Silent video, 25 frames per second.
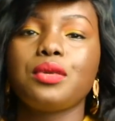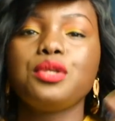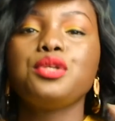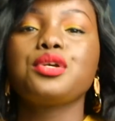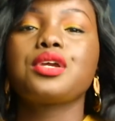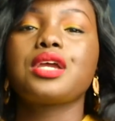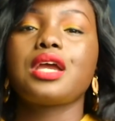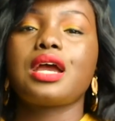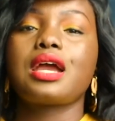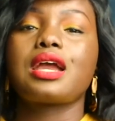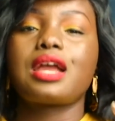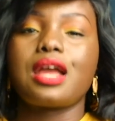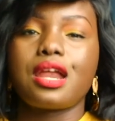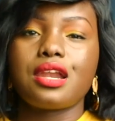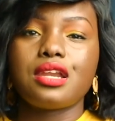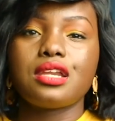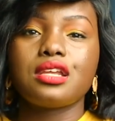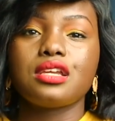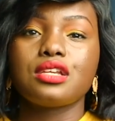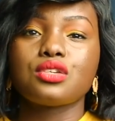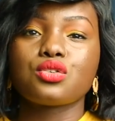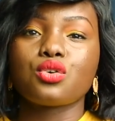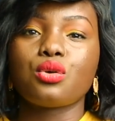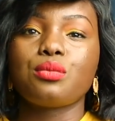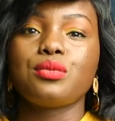when you
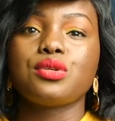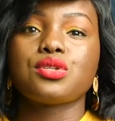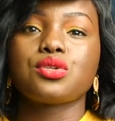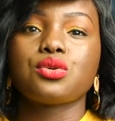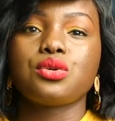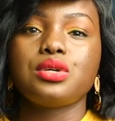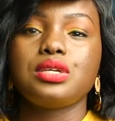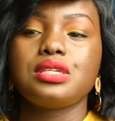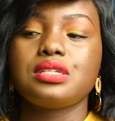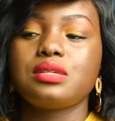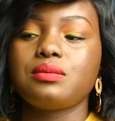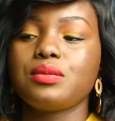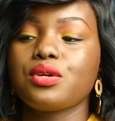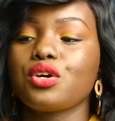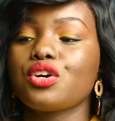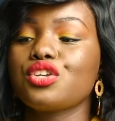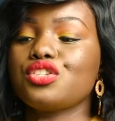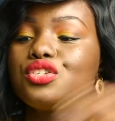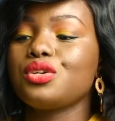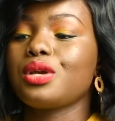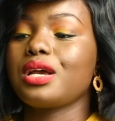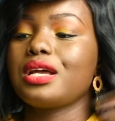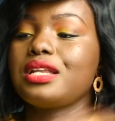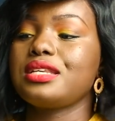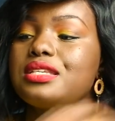carrying it home is so easy
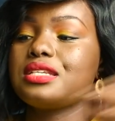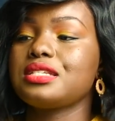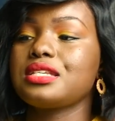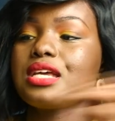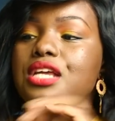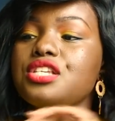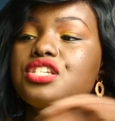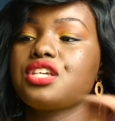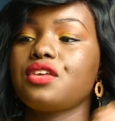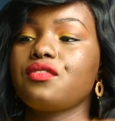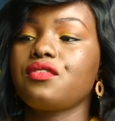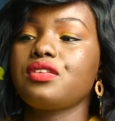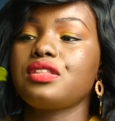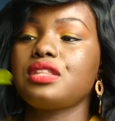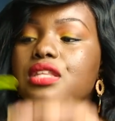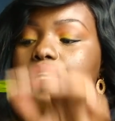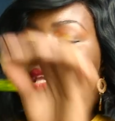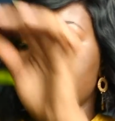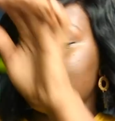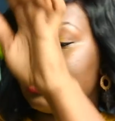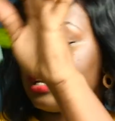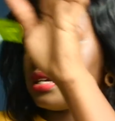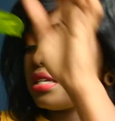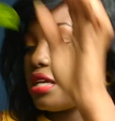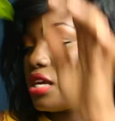because you can detach
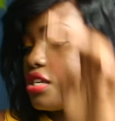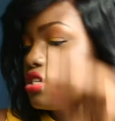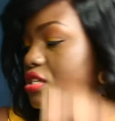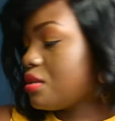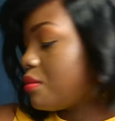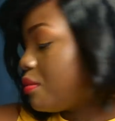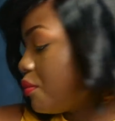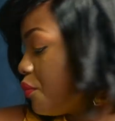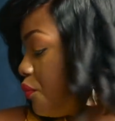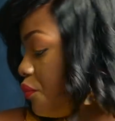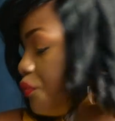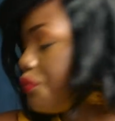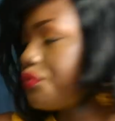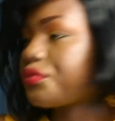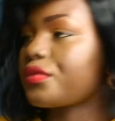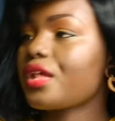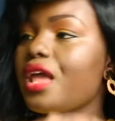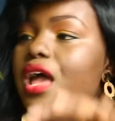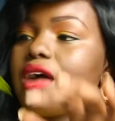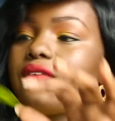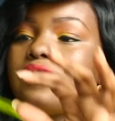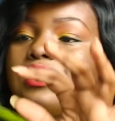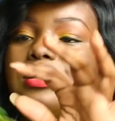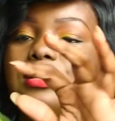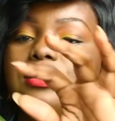everything and attach them
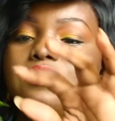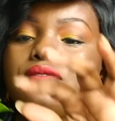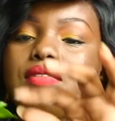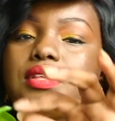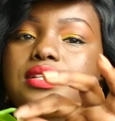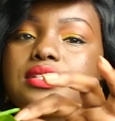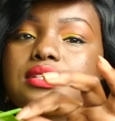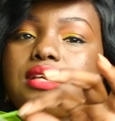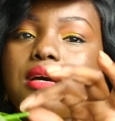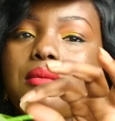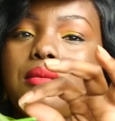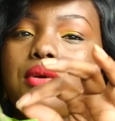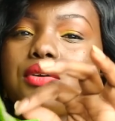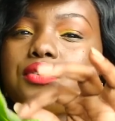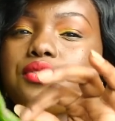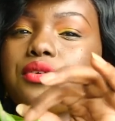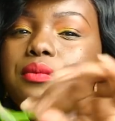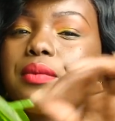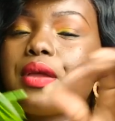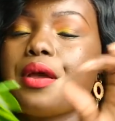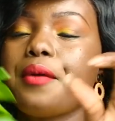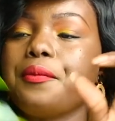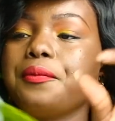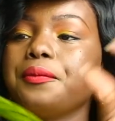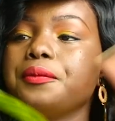i have a leaf that's come out
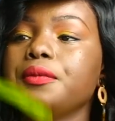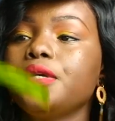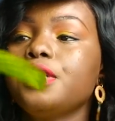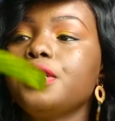from here